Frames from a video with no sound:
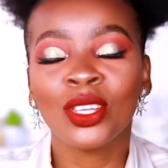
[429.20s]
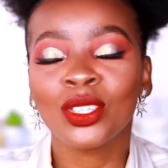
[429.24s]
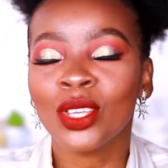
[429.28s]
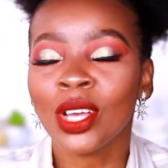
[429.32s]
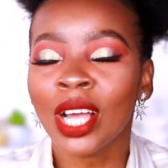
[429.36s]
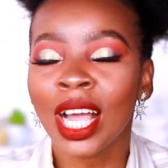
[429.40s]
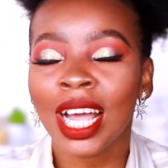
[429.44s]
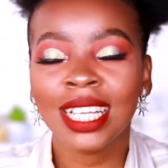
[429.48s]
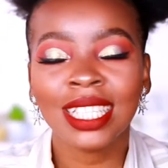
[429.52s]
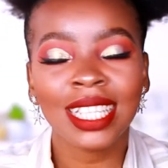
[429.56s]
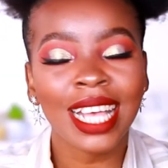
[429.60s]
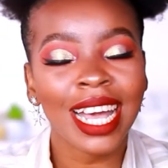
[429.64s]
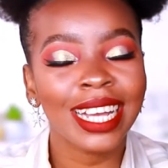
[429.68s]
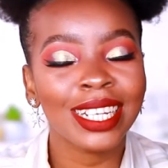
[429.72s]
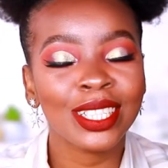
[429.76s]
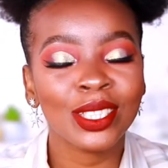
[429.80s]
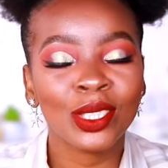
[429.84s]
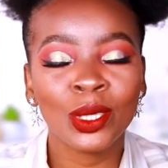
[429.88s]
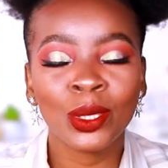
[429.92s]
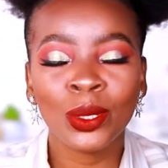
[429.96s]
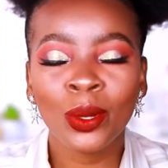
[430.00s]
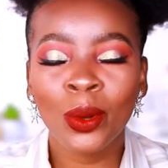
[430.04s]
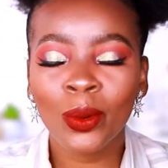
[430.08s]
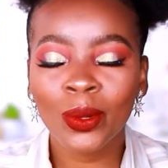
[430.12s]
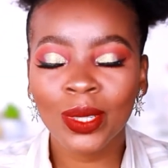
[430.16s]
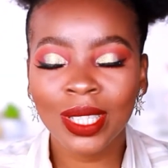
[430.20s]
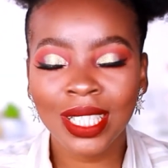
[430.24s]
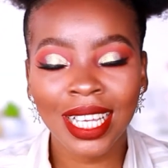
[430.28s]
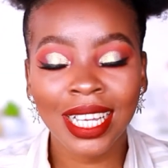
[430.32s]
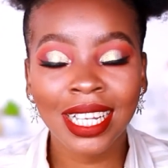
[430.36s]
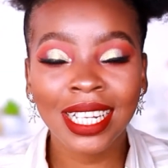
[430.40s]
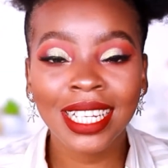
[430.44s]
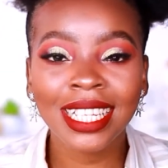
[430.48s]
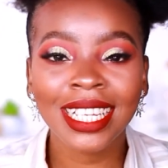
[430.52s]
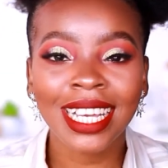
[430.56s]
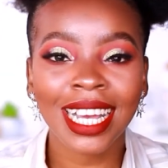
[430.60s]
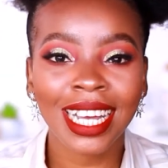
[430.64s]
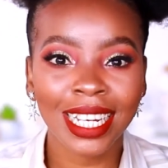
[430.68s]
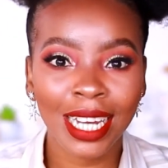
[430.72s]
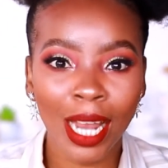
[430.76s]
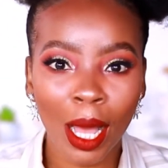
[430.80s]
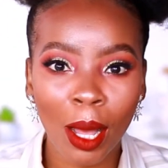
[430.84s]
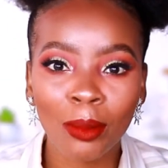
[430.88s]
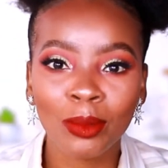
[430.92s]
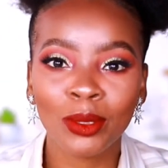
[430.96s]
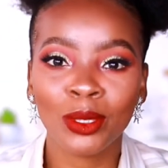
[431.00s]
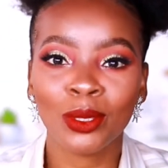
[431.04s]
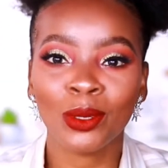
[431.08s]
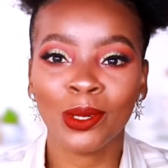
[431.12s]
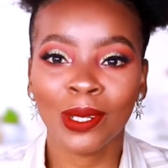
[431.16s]
So guys, I totally and
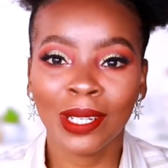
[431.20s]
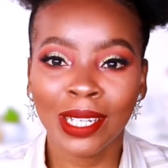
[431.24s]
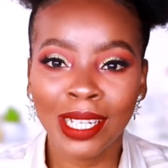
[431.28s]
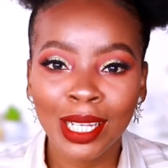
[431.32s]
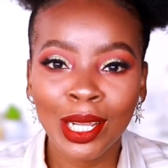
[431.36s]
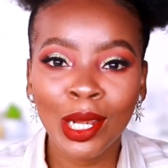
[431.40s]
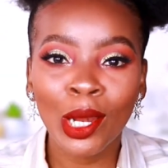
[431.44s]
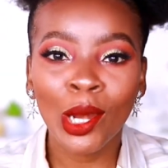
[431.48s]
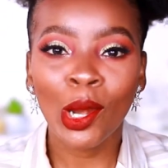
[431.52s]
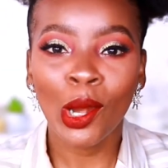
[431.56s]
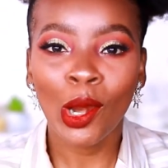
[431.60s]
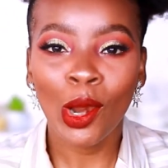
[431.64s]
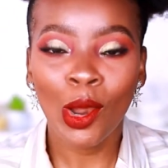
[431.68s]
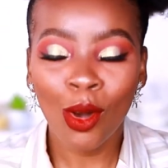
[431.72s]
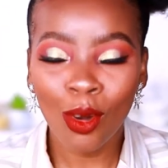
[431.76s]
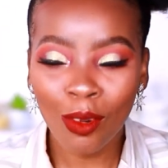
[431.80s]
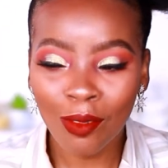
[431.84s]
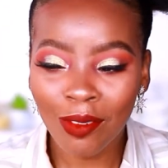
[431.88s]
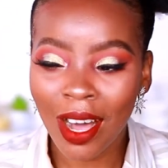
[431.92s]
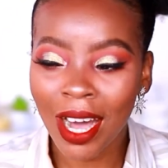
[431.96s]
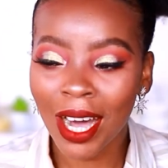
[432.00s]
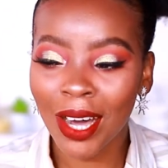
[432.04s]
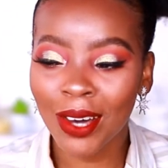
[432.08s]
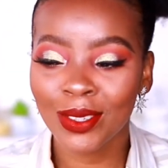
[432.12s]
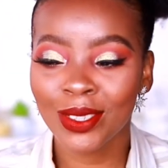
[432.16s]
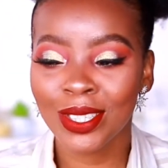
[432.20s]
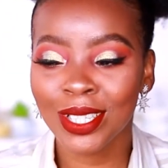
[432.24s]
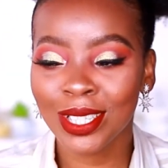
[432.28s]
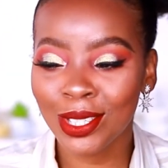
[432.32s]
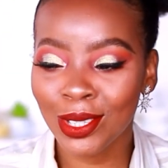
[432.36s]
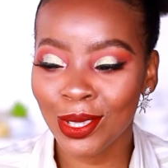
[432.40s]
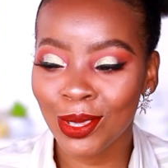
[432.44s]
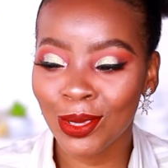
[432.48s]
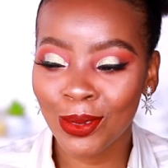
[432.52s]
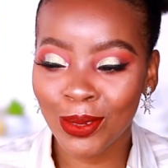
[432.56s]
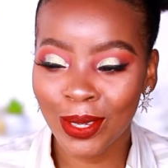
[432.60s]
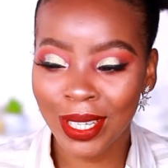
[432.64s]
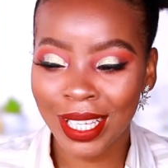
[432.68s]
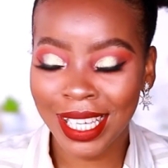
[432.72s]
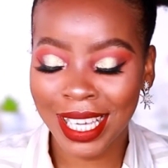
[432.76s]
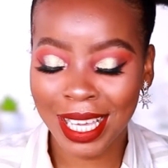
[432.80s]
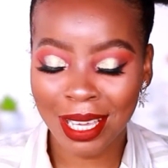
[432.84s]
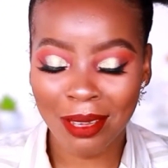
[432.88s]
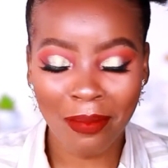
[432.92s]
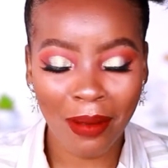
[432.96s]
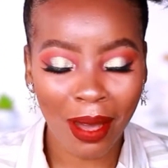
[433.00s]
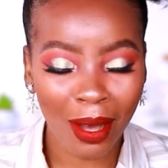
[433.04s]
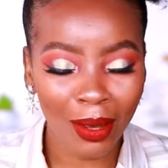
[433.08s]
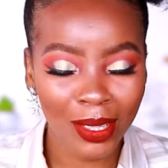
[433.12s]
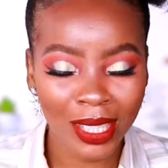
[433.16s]
absolutely love how this look
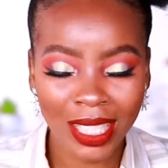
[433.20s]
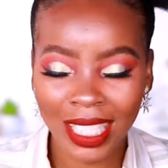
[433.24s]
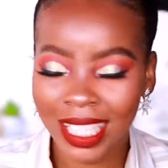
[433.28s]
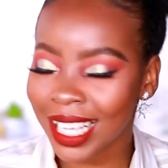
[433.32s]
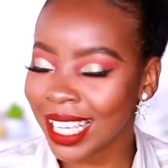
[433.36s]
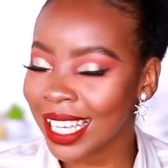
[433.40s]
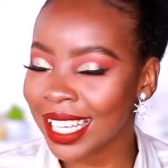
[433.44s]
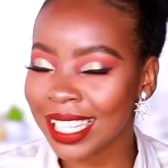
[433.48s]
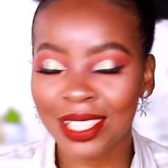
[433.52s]
came out.